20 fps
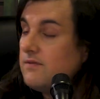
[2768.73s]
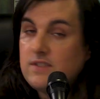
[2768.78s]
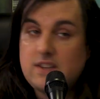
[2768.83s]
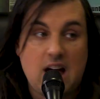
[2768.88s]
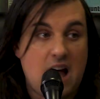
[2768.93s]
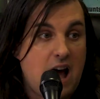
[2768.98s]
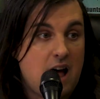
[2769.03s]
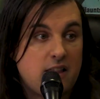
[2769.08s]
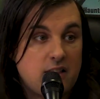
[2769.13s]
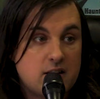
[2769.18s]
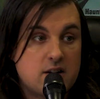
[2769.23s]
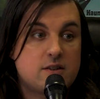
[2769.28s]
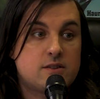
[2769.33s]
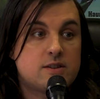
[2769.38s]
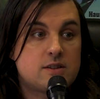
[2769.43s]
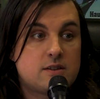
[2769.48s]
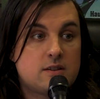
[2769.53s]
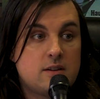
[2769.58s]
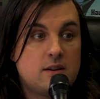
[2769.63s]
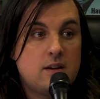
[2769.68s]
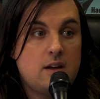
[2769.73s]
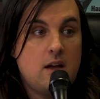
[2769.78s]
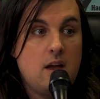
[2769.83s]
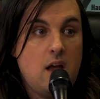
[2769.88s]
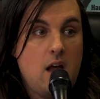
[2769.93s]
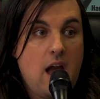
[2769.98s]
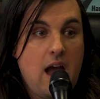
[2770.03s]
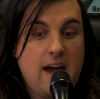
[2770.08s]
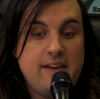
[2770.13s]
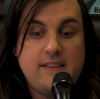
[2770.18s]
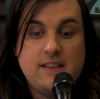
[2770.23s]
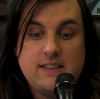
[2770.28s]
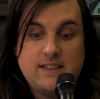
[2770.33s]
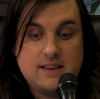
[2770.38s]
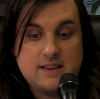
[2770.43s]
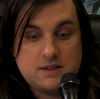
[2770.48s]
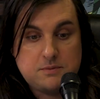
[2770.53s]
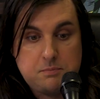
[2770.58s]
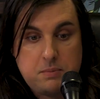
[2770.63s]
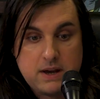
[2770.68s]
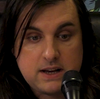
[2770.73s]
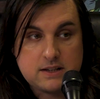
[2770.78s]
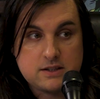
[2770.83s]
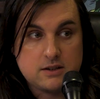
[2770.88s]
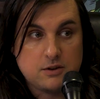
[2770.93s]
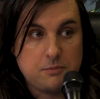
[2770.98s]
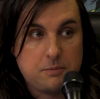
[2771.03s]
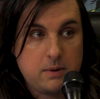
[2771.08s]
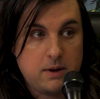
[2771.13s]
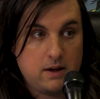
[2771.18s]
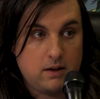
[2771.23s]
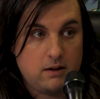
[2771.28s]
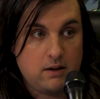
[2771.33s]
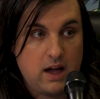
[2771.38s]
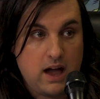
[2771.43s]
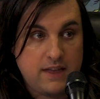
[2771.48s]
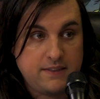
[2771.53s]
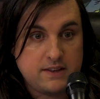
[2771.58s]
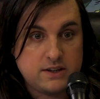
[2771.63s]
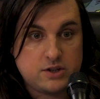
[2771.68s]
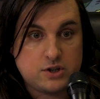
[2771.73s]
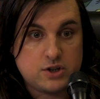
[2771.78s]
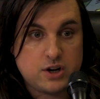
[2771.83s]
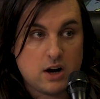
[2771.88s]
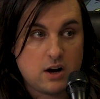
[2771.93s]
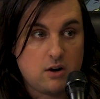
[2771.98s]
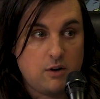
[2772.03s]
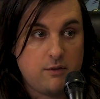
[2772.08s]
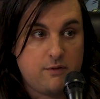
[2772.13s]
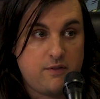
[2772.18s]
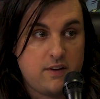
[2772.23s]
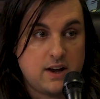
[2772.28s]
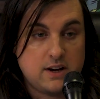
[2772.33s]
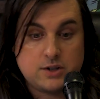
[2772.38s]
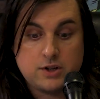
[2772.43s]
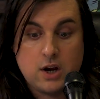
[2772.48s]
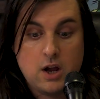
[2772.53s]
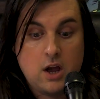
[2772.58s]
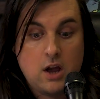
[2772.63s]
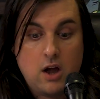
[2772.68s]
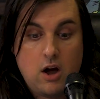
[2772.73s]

of dollars. And then this Pixel Pill and this Chucklefish